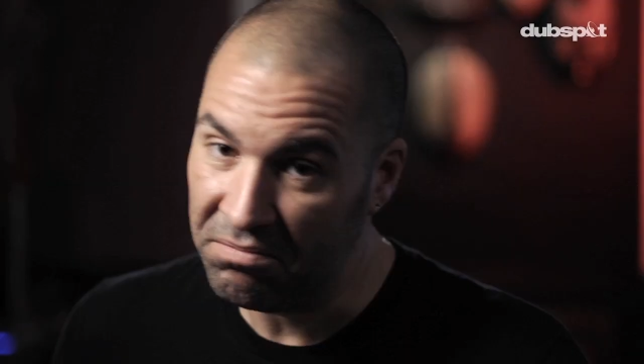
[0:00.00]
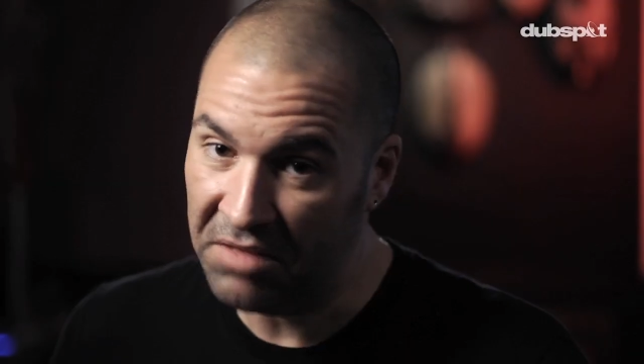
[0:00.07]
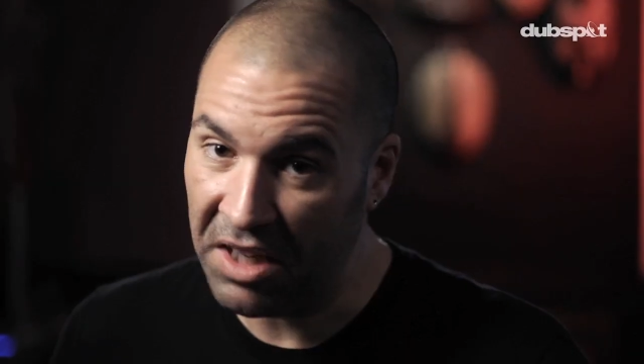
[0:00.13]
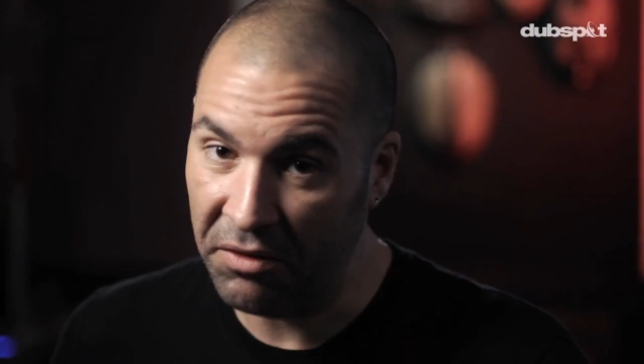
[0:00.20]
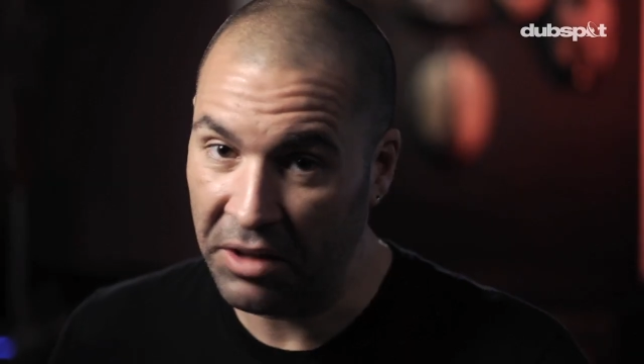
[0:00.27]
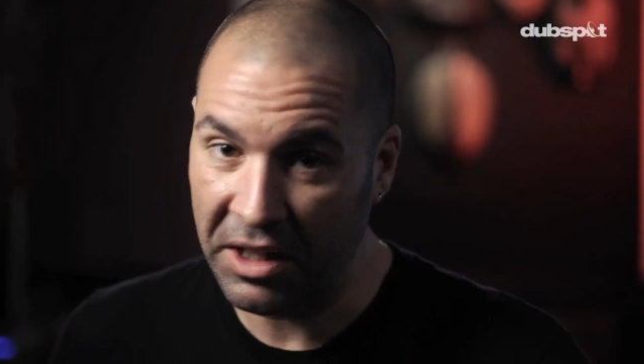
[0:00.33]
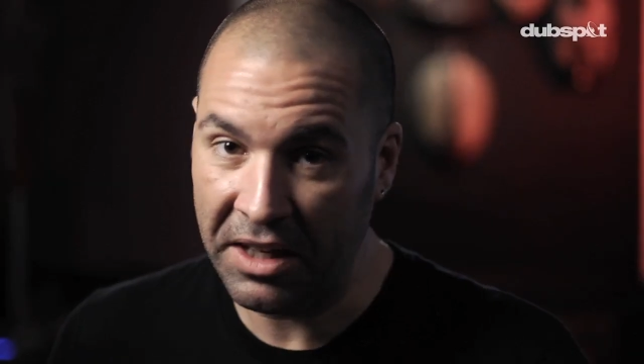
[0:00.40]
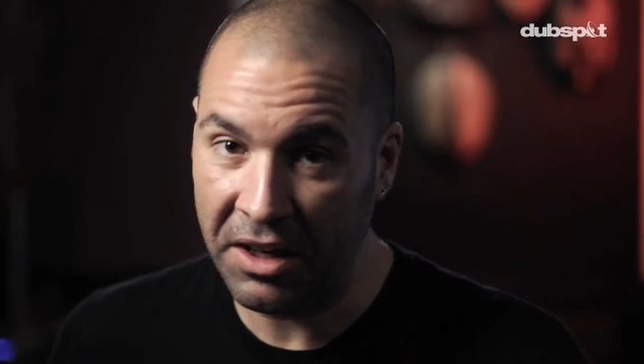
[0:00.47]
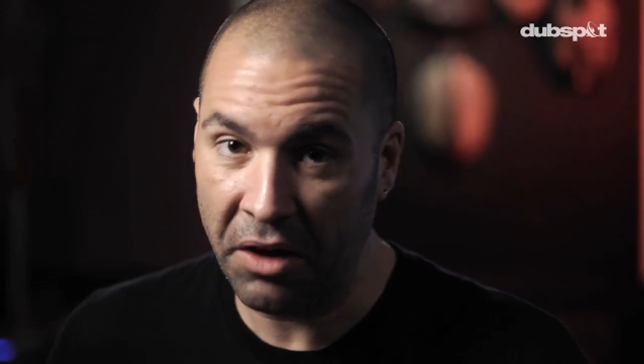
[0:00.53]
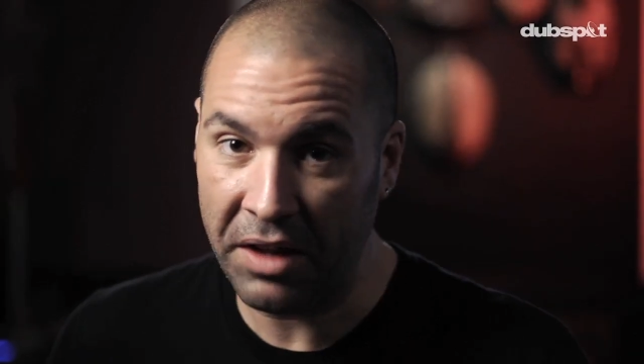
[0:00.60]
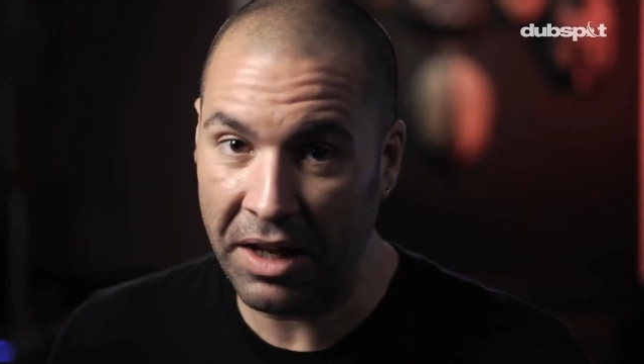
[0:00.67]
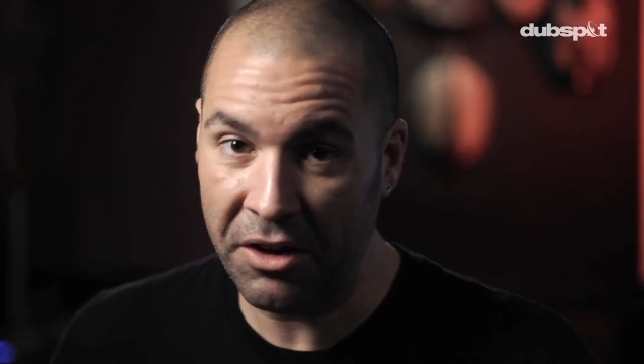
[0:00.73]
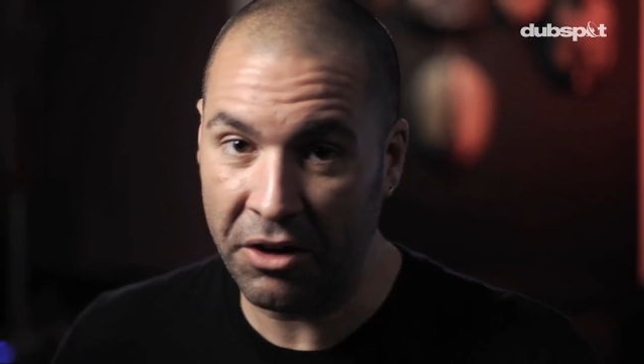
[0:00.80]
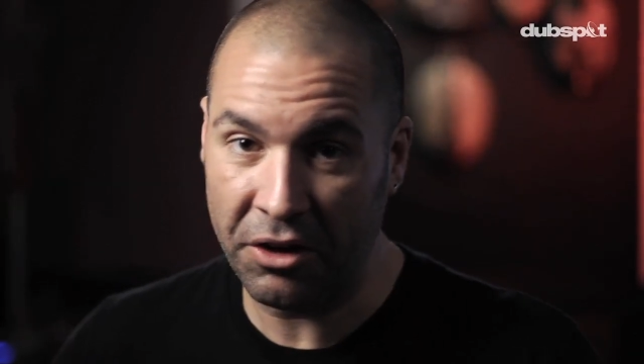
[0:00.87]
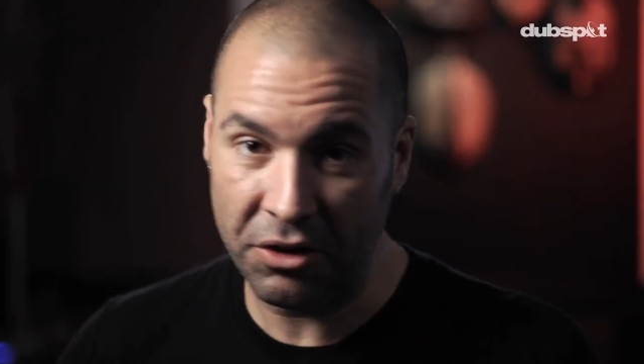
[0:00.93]
Didn't really know
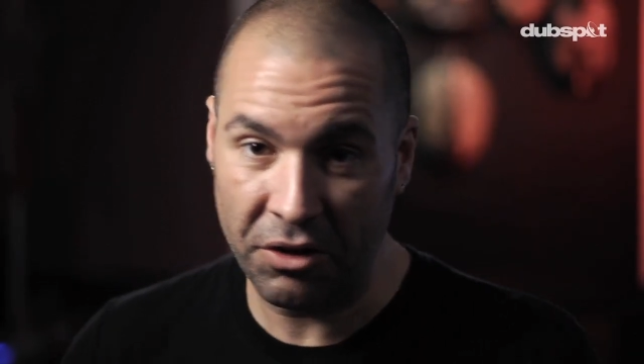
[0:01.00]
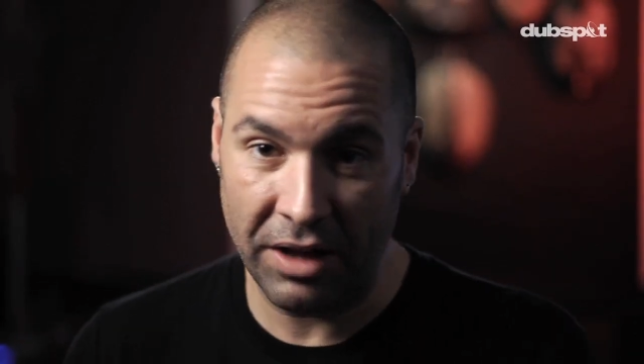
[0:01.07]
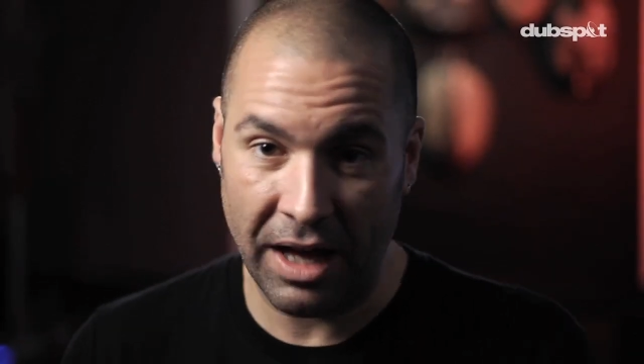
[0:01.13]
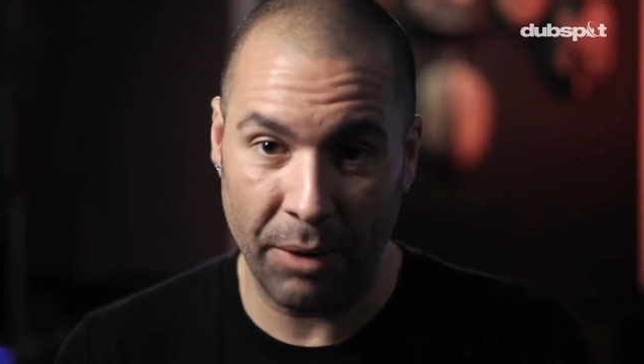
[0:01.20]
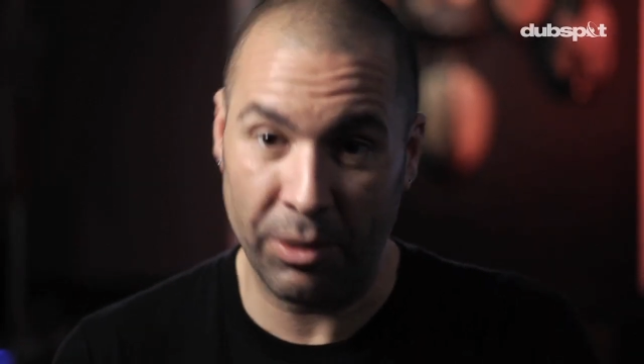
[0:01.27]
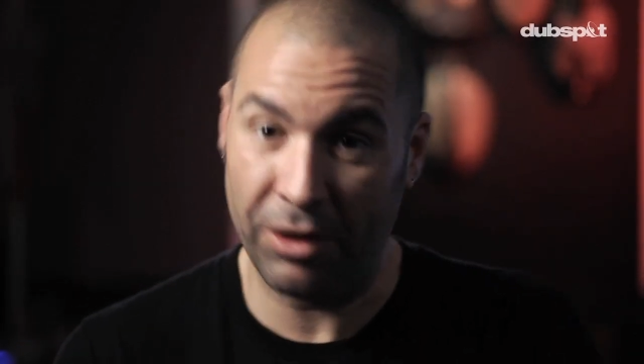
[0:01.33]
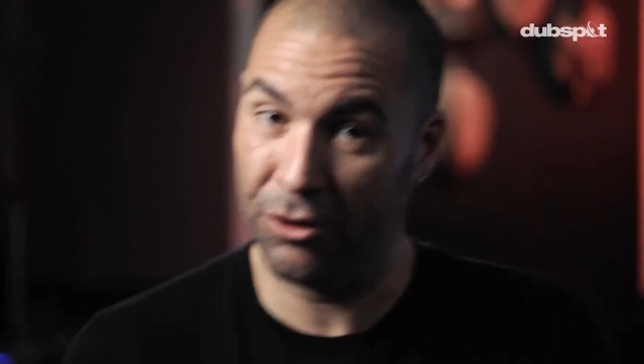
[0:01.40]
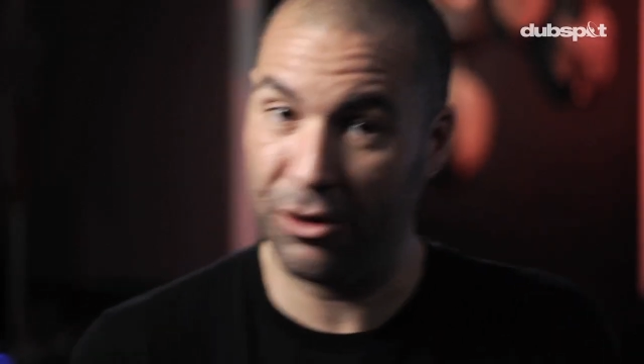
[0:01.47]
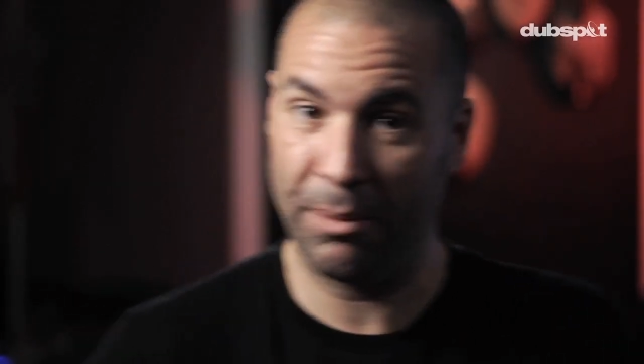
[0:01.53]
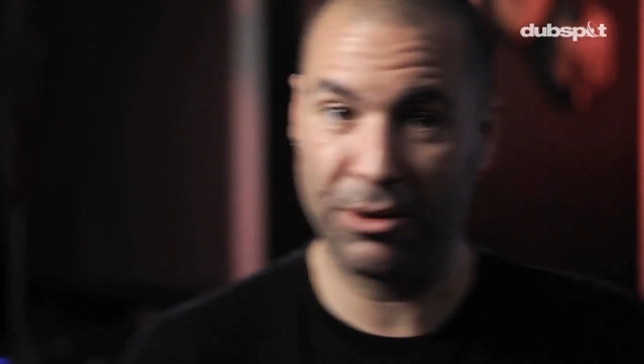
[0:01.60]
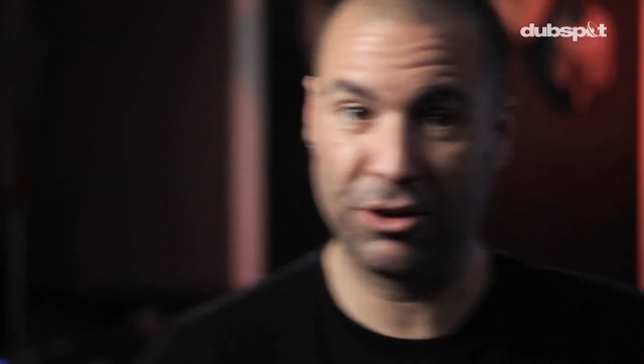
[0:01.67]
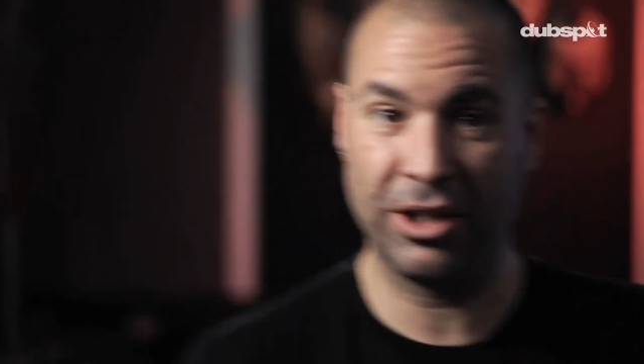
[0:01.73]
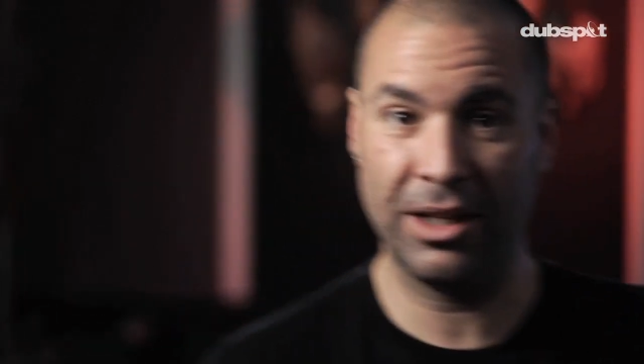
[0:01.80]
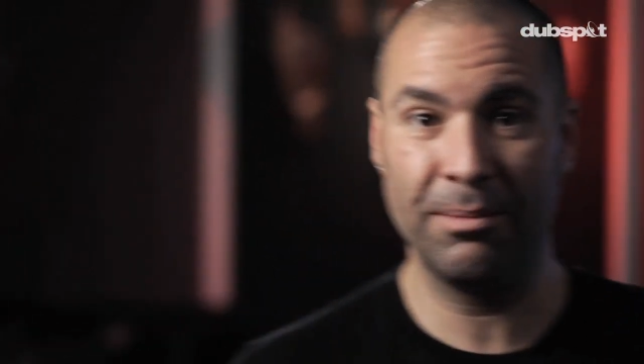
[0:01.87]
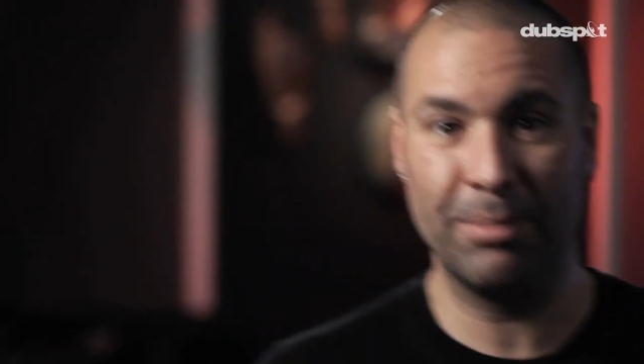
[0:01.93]
that you could do that with a drum
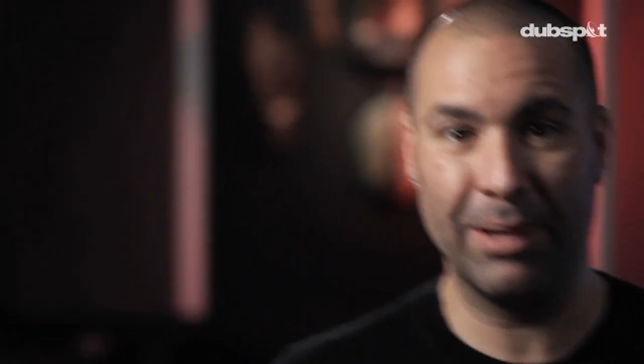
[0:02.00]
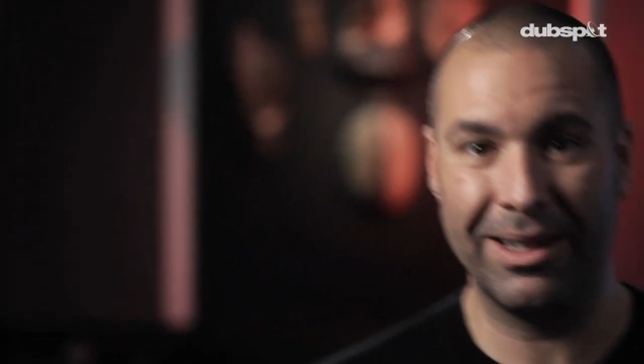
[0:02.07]
machine,